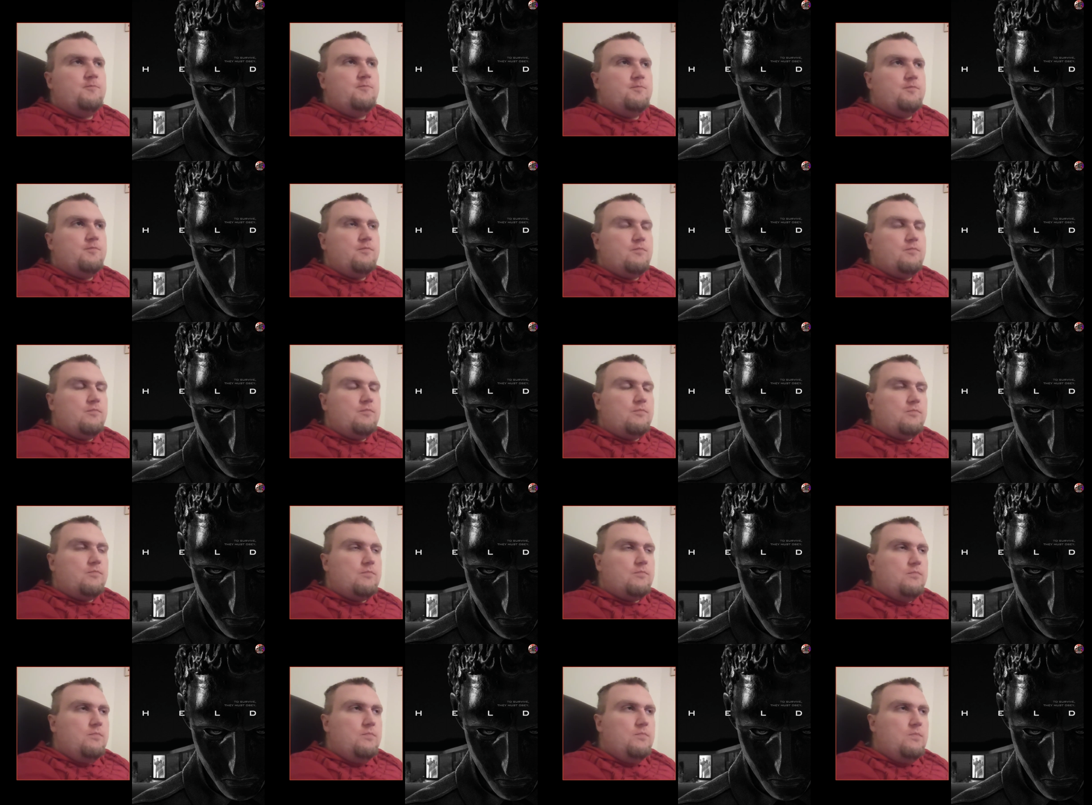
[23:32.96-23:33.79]

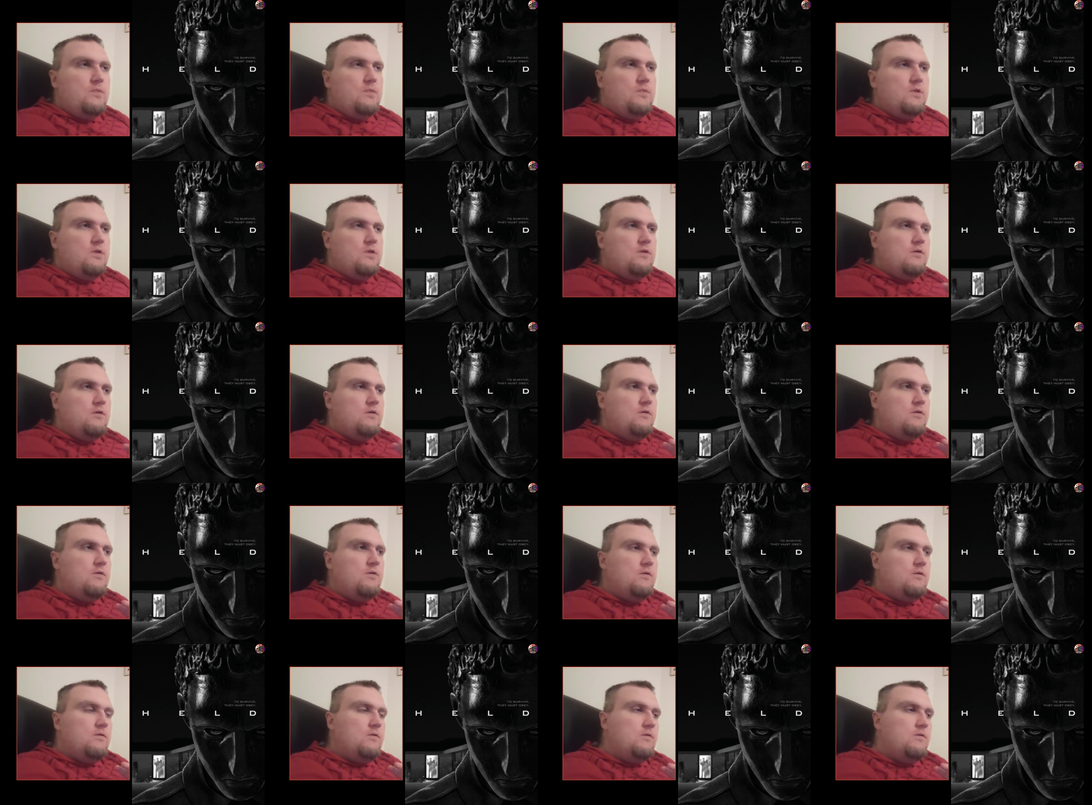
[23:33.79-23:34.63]

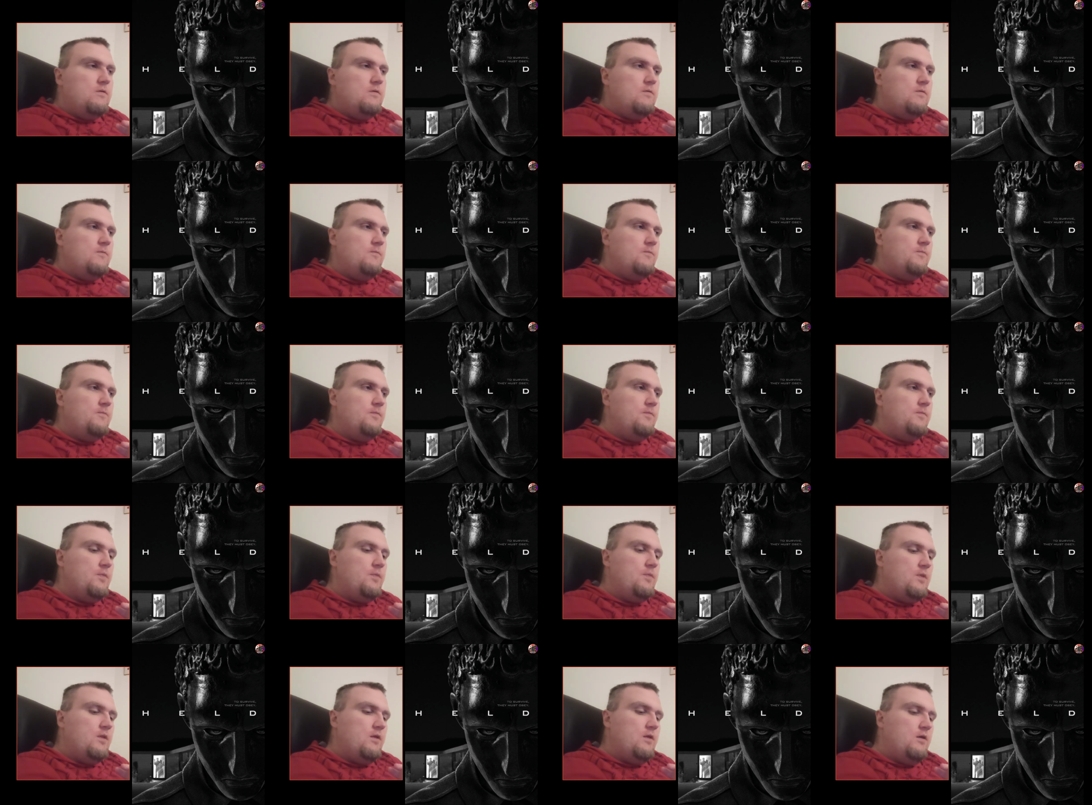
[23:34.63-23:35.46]

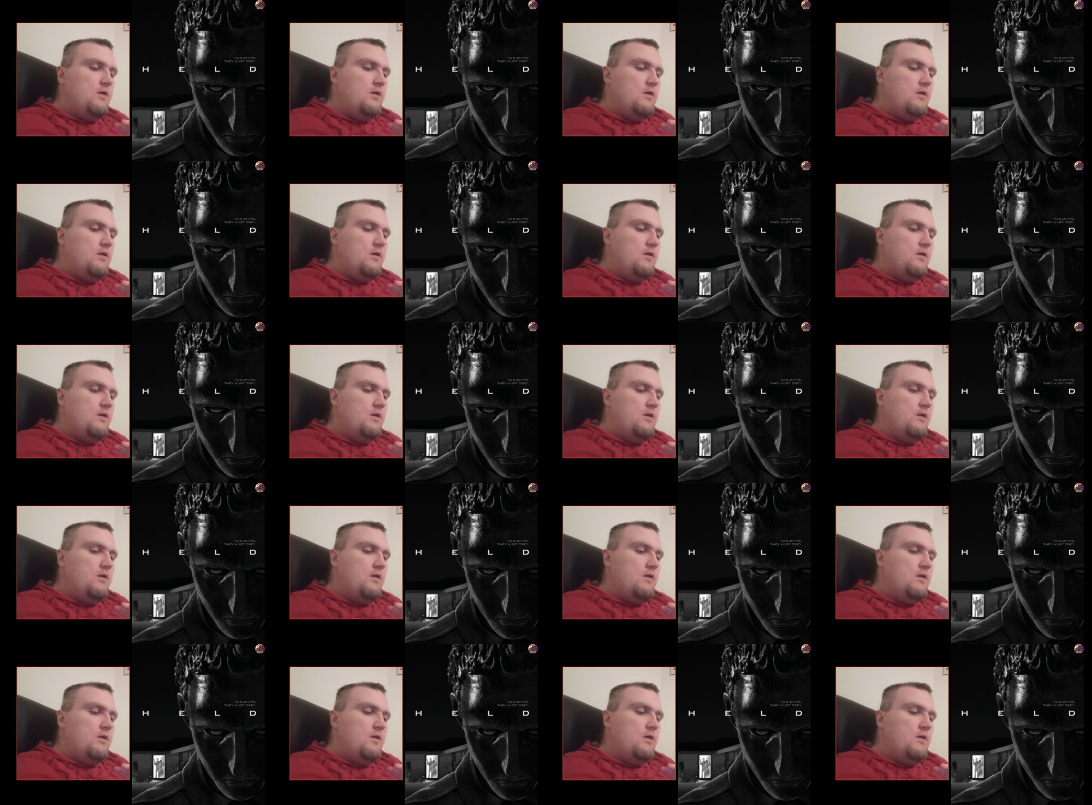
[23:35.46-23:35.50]
Nobody speaks.